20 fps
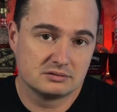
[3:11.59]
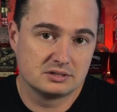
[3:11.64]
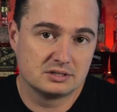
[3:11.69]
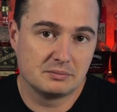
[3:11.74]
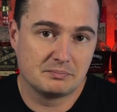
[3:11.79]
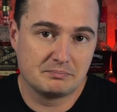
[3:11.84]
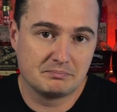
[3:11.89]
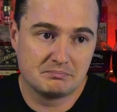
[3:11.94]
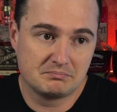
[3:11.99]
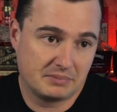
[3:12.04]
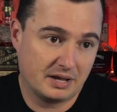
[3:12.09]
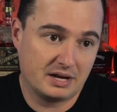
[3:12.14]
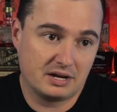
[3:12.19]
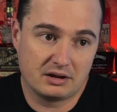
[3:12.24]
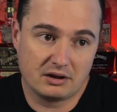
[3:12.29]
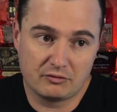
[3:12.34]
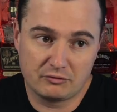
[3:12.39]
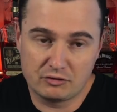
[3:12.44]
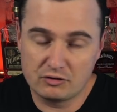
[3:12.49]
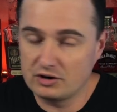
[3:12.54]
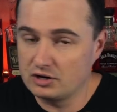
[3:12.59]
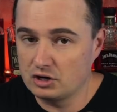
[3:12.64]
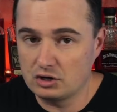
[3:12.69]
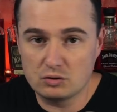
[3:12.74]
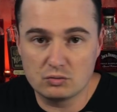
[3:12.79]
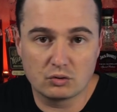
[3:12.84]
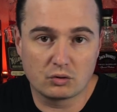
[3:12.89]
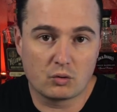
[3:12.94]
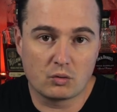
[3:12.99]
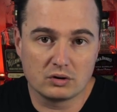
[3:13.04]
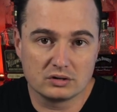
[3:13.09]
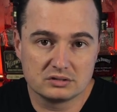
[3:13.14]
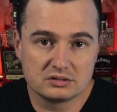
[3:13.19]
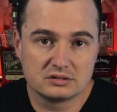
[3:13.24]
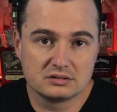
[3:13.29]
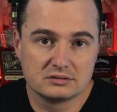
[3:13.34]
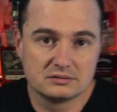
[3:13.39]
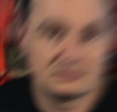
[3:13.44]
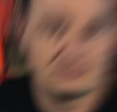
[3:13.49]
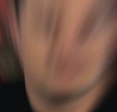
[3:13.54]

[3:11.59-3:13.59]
depending on if you're into unicorns.